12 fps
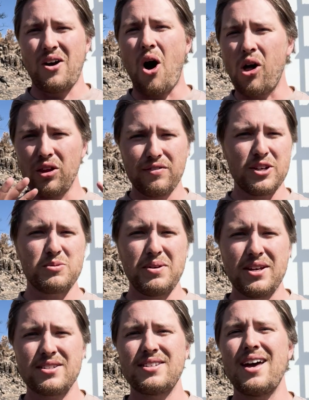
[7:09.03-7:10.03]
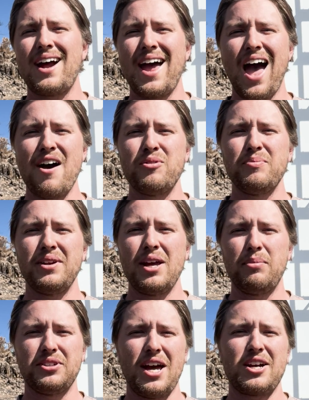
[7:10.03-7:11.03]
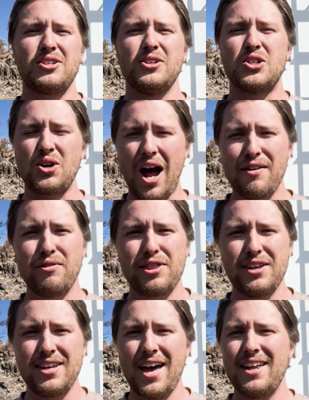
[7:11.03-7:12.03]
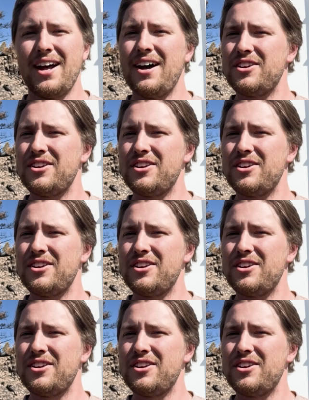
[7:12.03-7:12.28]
All of this being said, I haven't been able to actually drive with it yet.